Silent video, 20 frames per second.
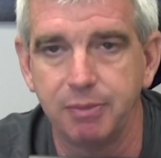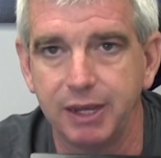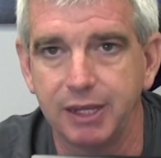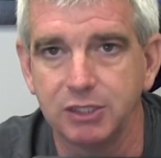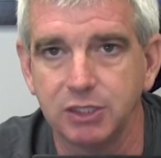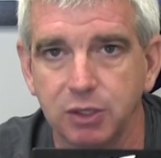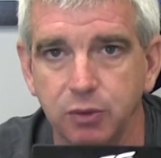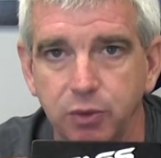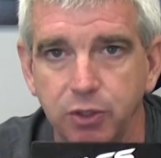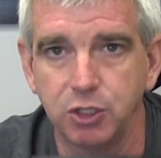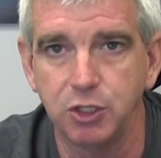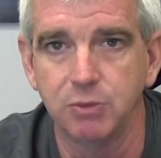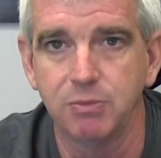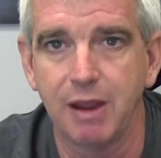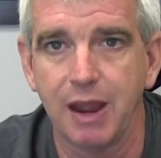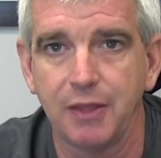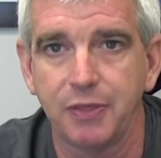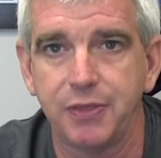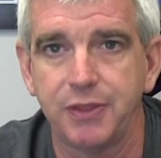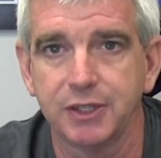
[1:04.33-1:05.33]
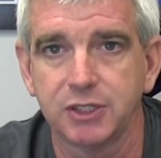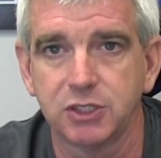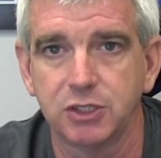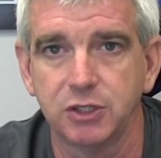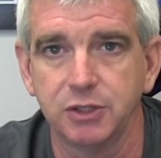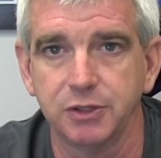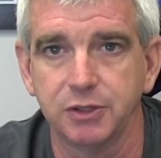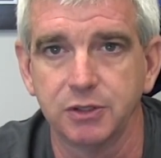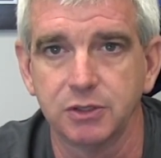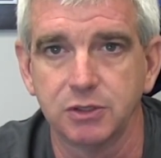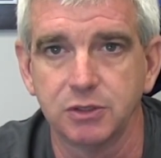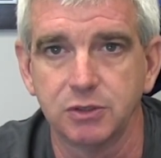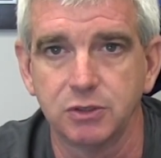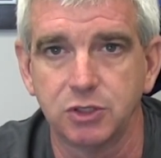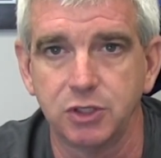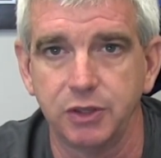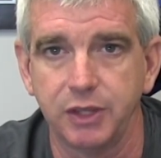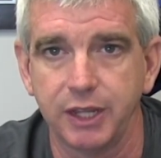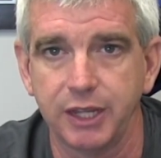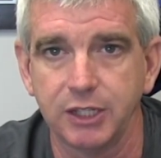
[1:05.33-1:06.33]
means that when you mount this to the
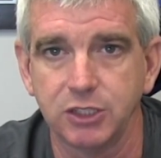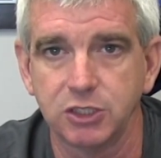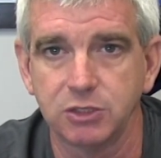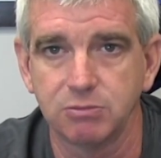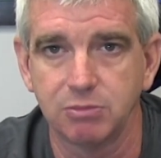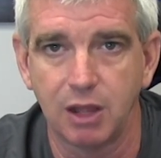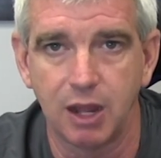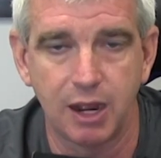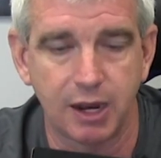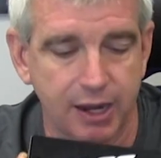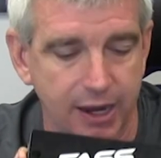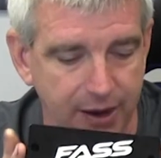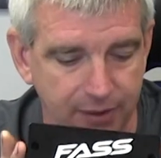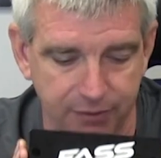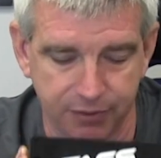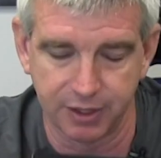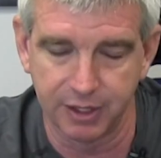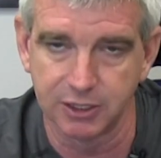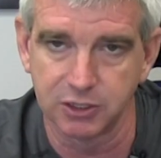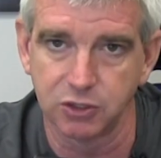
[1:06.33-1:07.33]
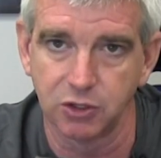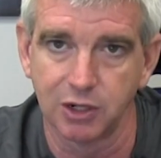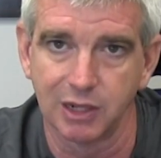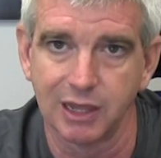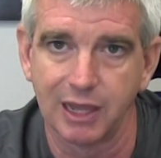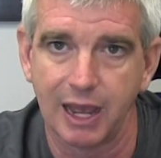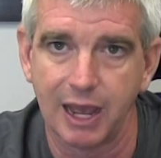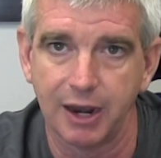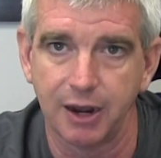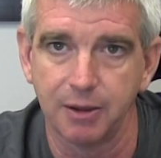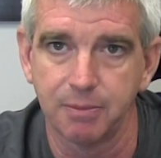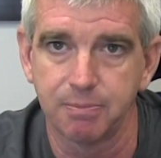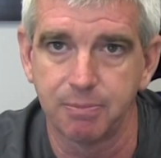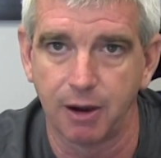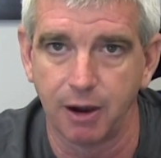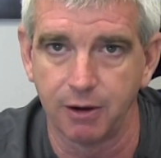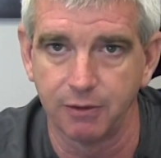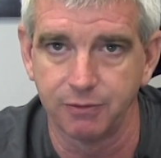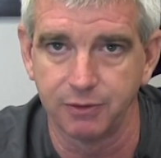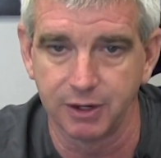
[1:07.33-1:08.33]
to the engine block, everything is going to line up
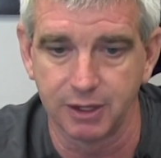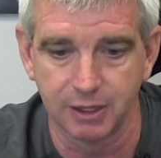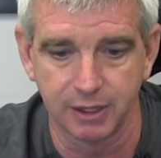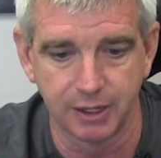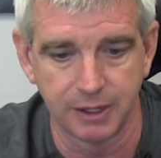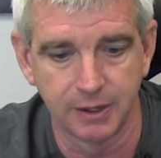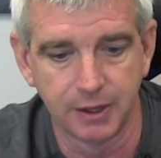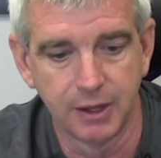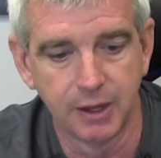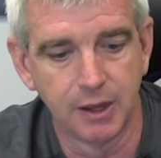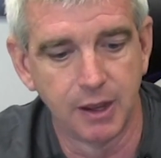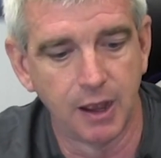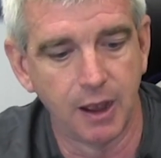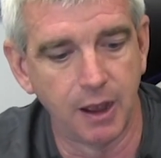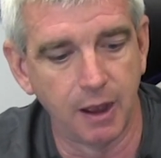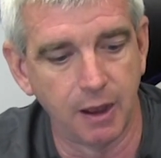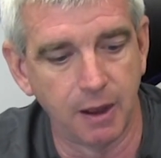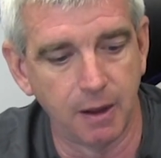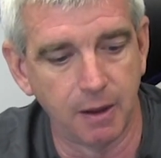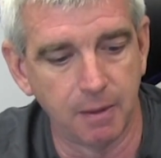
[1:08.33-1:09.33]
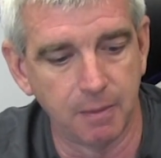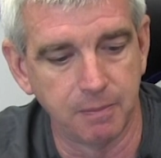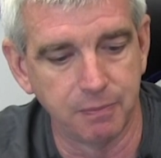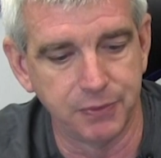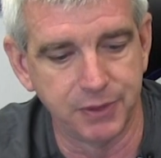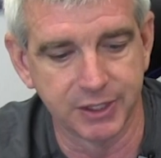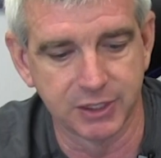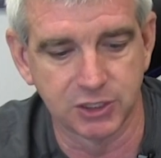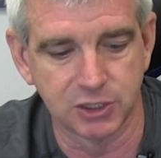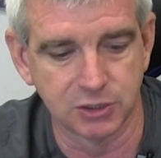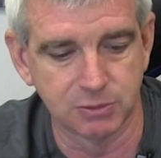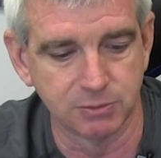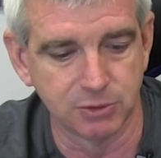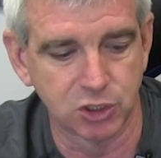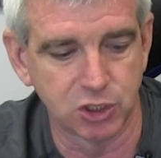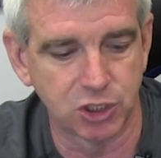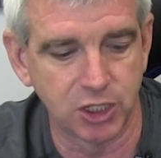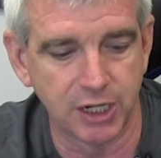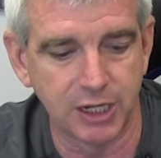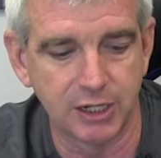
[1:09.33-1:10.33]
perfectly. Um, this is
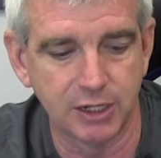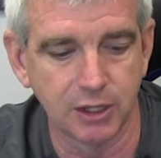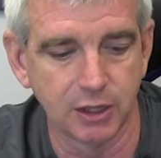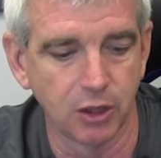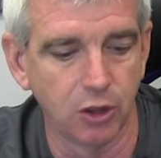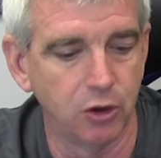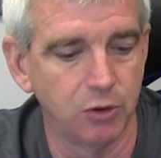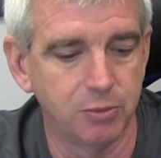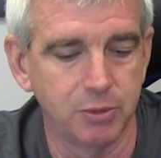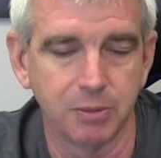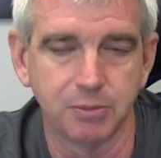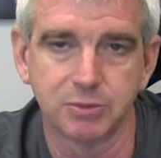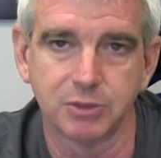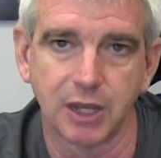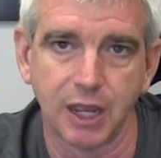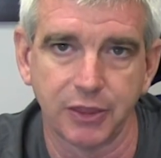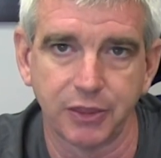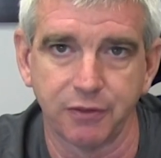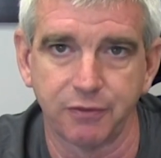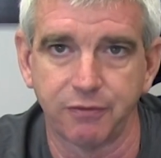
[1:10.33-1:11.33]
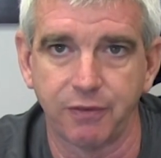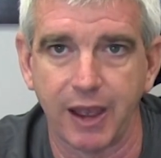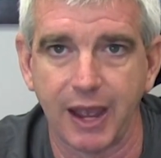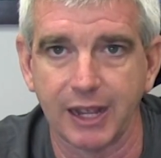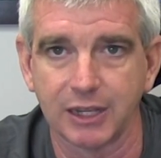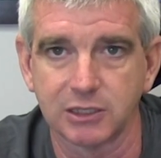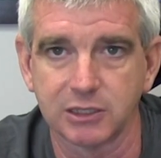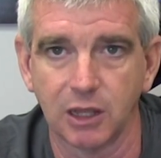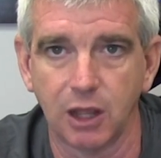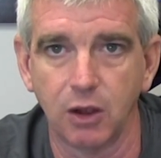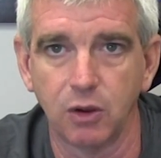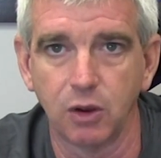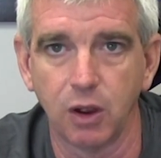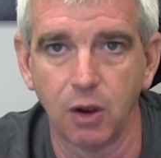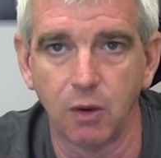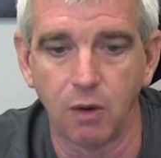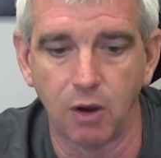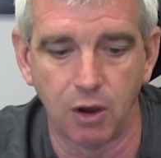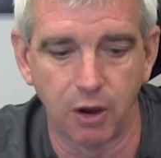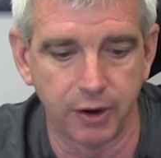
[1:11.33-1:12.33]
machined aluminum. It's got the FASS
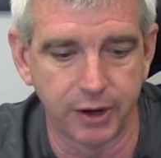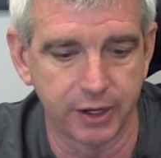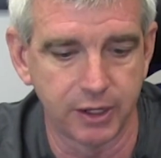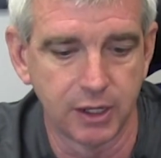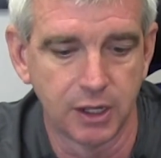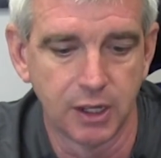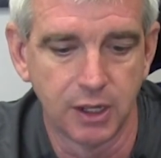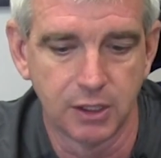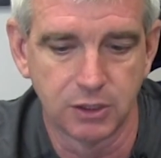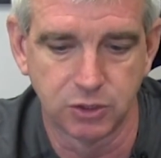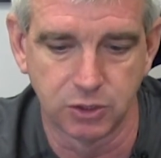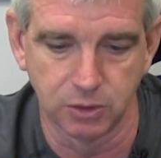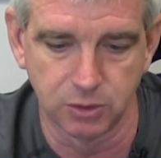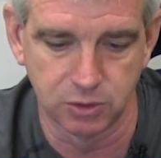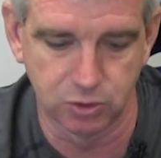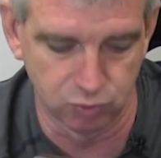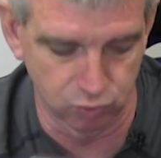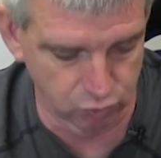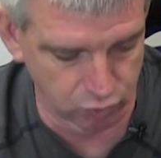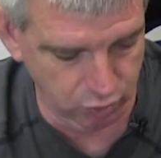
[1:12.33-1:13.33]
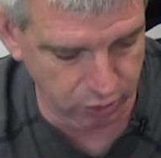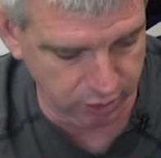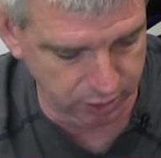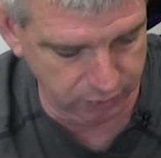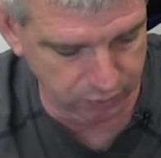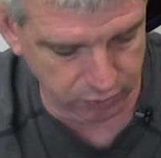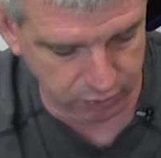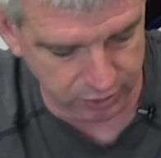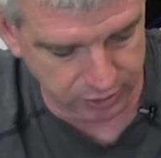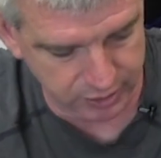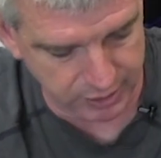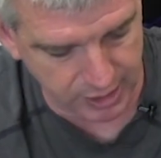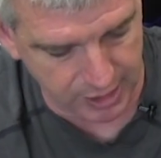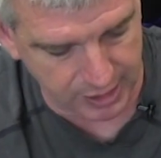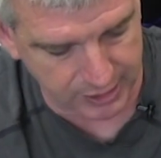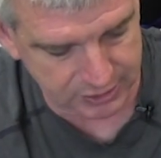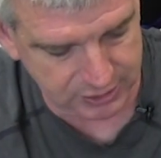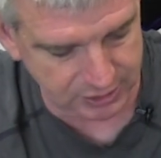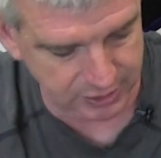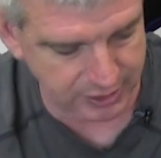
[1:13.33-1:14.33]
logo on it, so it's really, really
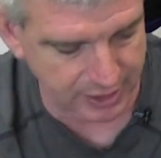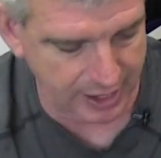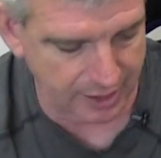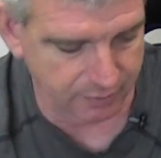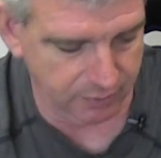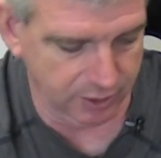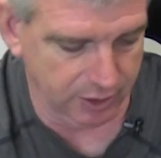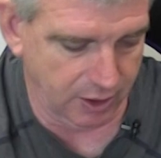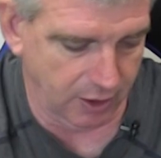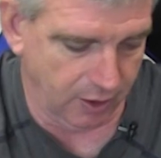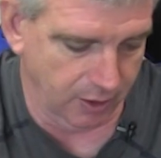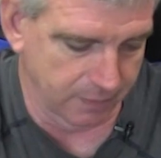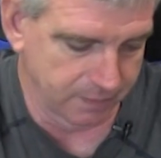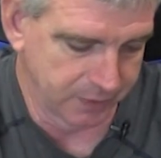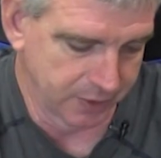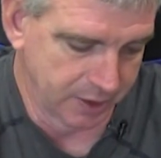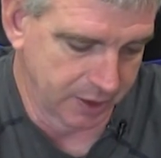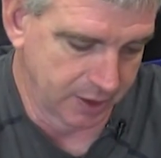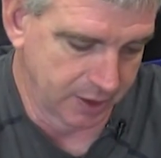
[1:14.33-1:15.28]
nice in that regard.